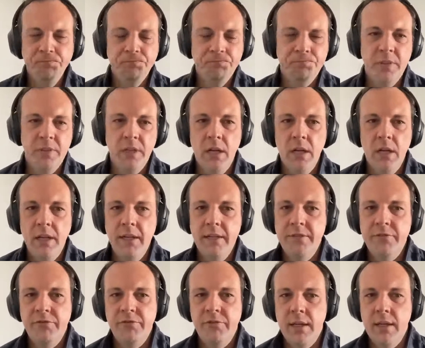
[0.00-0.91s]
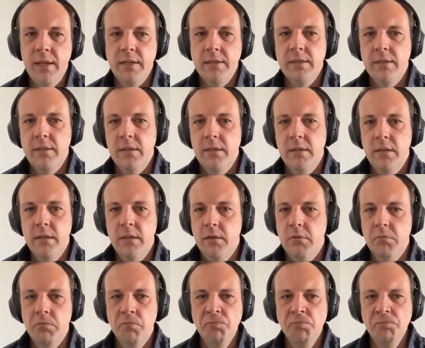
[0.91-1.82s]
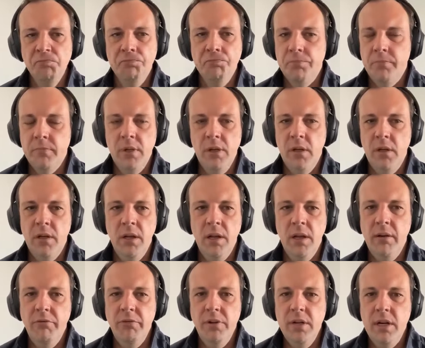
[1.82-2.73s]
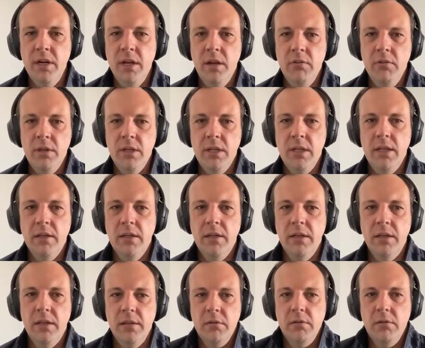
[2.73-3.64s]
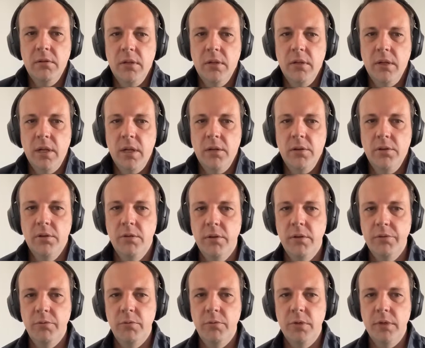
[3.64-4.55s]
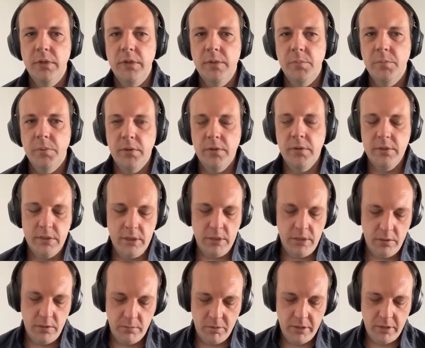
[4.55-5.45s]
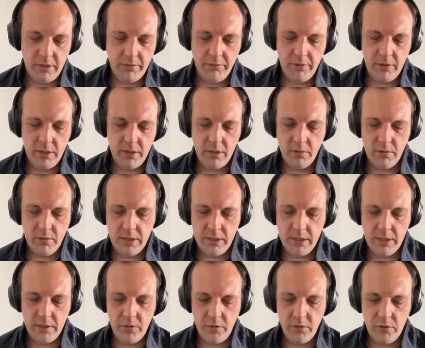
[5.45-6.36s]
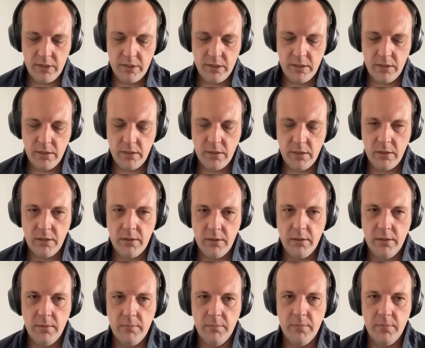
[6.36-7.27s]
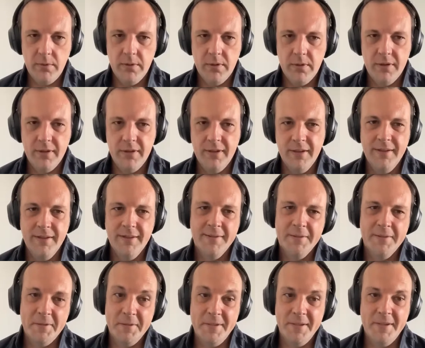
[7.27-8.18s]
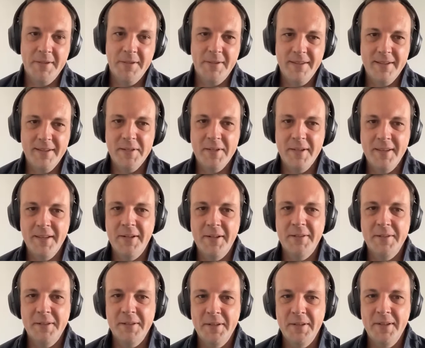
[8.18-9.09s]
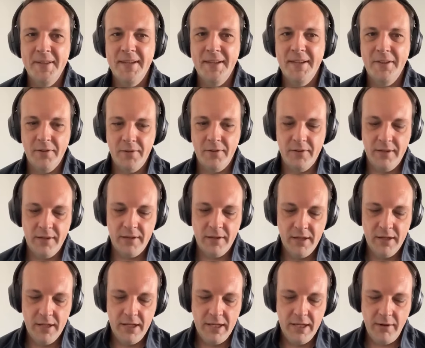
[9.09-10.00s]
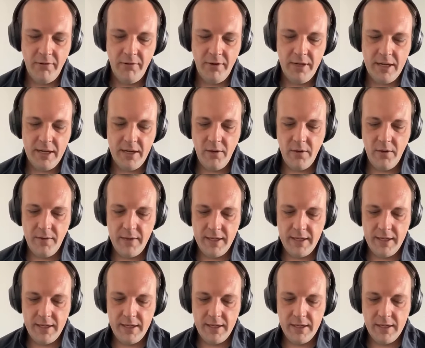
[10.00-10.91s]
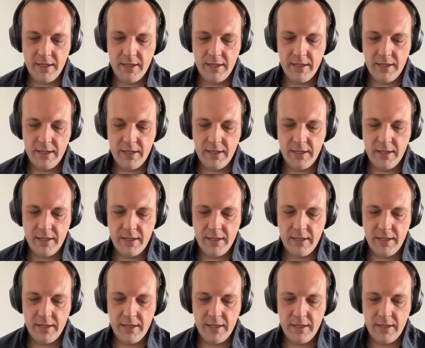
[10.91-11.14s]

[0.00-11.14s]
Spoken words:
No, it's fast. Every now and then, like, I don't know if we'll experience it here, but every now and then you get I'll tell you this and then I'll tell you the other thing. Every now and then